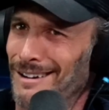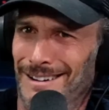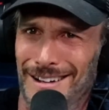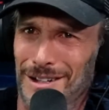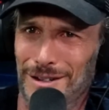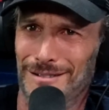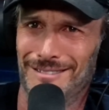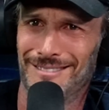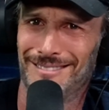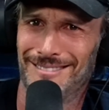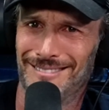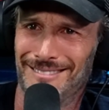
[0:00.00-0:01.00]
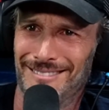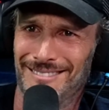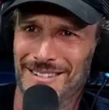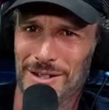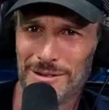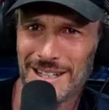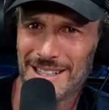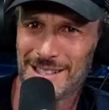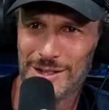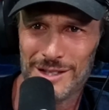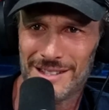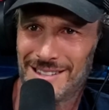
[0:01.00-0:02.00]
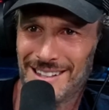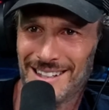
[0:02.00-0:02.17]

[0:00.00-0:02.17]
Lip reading: You don't get to just,